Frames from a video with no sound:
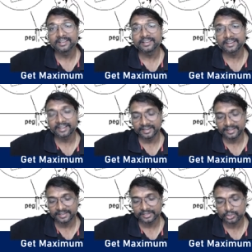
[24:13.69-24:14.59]

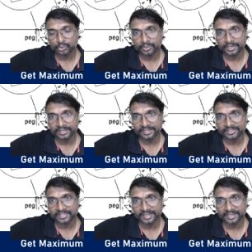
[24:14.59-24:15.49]
Reading shown at the
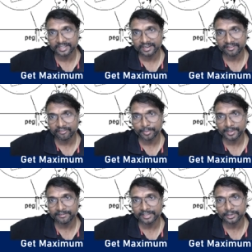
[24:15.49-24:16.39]
center of
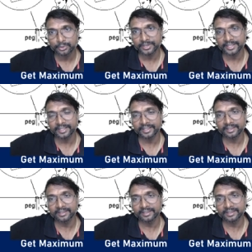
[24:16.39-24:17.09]
peg we have to take.